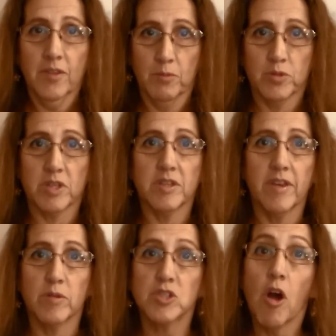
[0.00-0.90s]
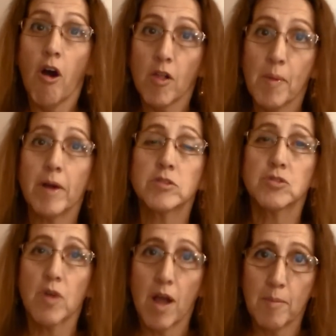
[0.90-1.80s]
The moon in Leo is all about
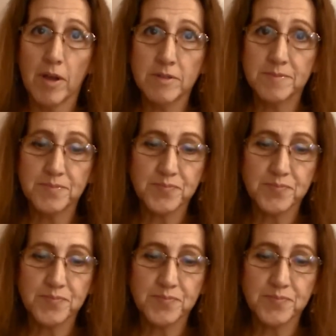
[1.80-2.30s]
drama.